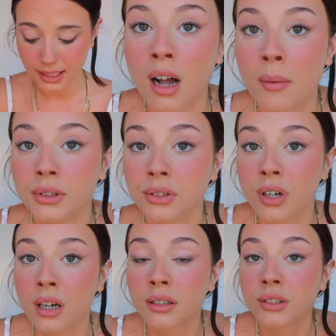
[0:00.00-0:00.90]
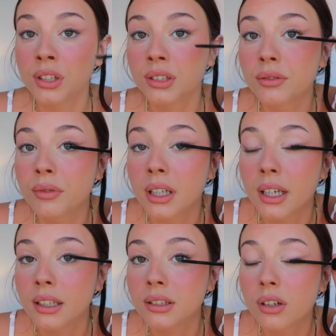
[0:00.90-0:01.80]
Garbage truck just
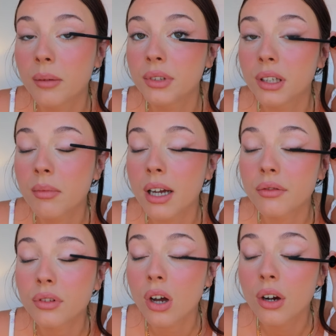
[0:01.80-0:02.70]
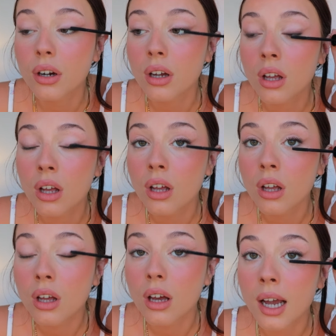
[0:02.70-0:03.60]
really interrupted my flow.
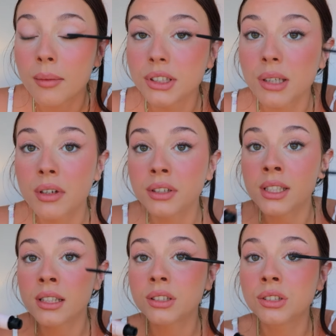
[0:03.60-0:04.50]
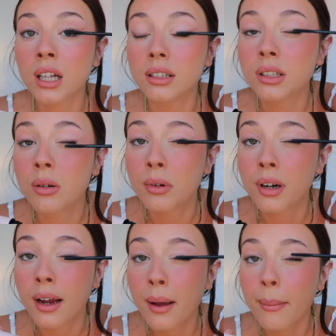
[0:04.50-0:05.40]
I'm just gonna be using the Charlotte
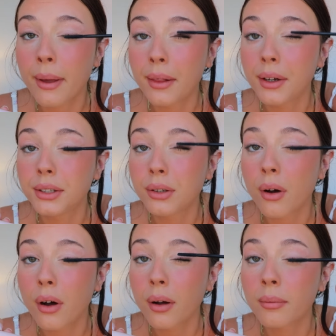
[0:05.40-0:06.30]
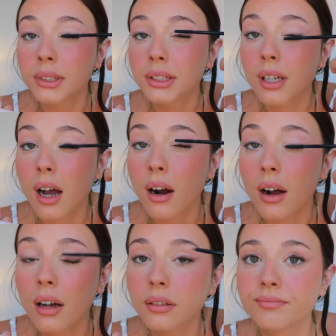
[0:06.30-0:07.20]
Tilbury Pillow Talk
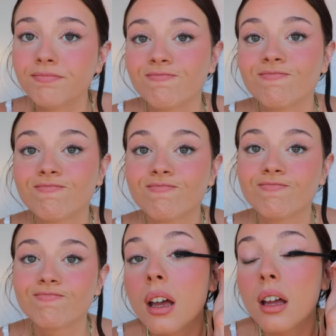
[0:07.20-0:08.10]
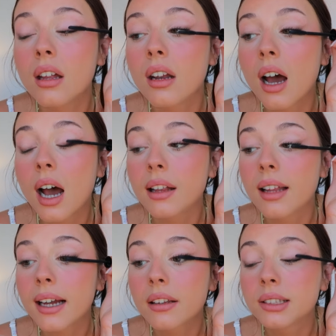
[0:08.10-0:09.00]
mascara, and I
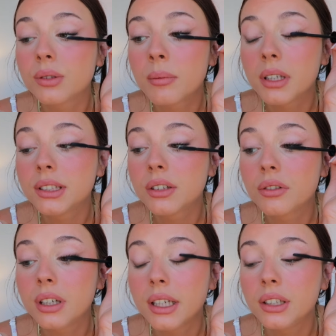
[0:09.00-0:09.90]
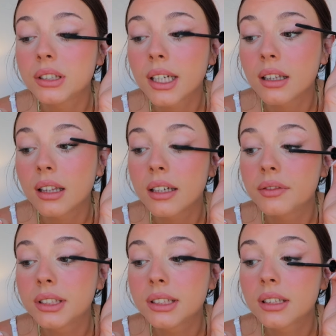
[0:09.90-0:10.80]
like this one because it really just like
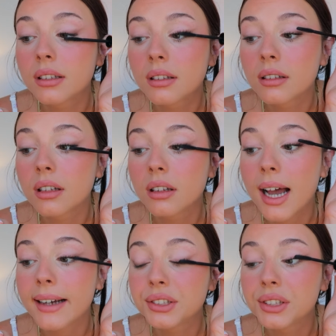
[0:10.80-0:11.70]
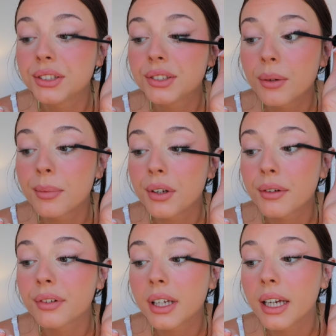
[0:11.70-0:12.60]
lifts the lashes so
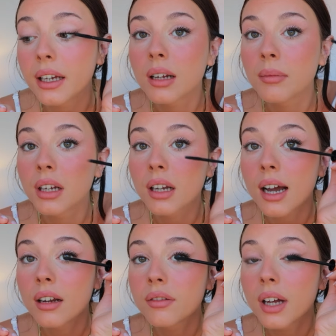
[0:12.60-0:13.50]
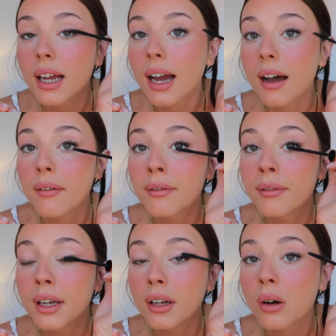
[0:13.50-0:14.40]
beautifully. And I'm gonna kind of like have
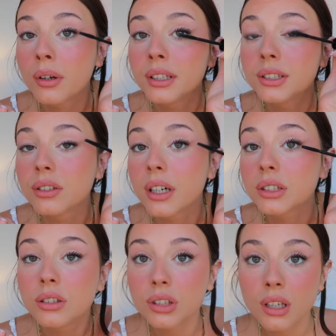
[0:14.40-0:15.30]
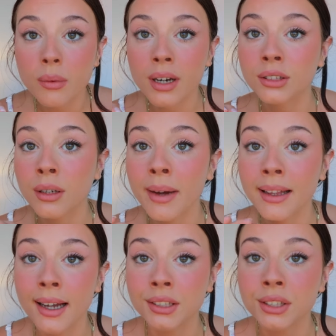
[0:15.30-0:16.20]
it go in this direction. Usually when I do my
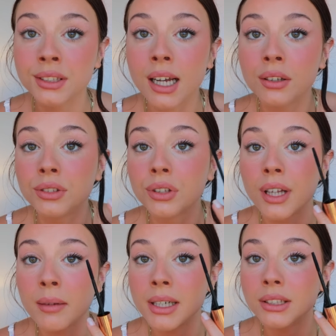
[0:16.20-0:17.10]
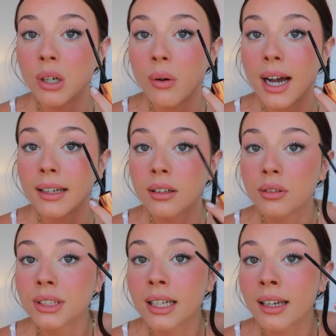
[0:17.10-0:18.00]
lashes, I'll do like my doe-eyed
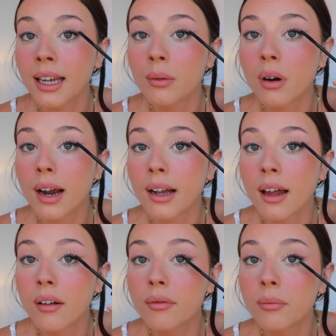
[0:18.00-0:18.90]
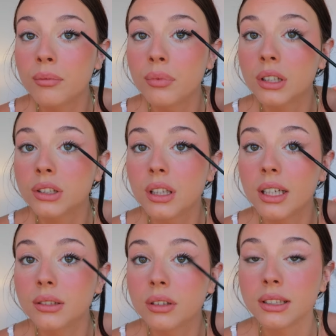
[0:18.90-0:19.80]
little technique where I kind of brush
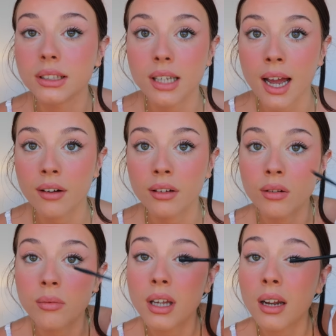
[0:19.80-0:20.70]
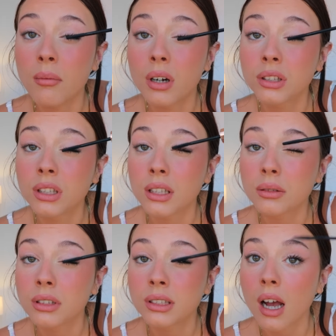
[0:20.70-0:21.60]
these ones down a little bit and brush these
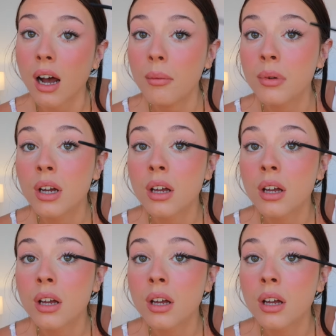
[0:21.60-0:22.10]
ones up.